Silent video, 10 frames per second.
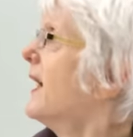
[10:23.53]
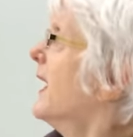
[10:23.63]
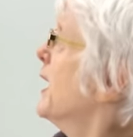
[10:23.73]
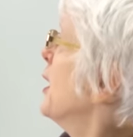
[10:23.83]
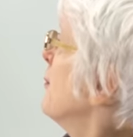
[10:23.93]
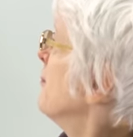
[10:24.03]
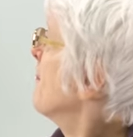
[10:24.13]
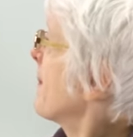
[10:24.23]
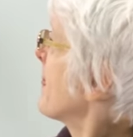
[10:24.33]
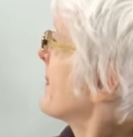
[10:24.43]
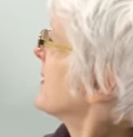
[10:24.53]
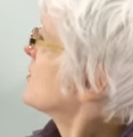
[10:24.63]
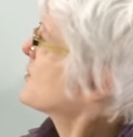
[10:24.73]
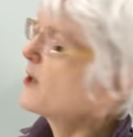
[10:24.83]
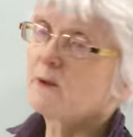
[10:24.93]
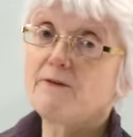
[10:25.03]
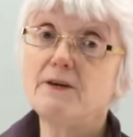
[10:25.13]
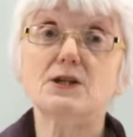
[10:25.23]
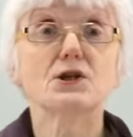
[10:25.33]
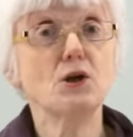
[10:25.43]
So if
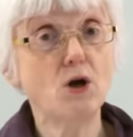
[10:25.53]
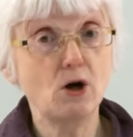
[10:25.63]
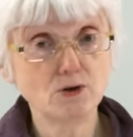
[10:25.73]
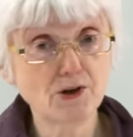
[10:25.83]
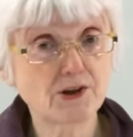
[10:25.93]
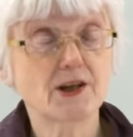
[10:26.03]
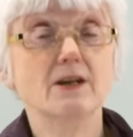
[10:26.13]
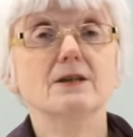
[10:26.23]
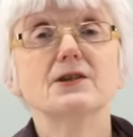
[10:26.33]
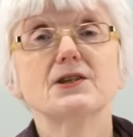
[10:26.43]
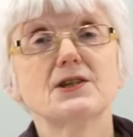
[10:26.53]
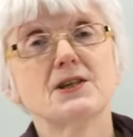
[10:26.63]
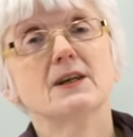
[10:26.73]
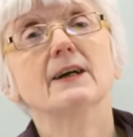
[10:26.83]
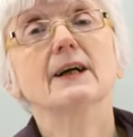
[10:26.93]
it's nonsense,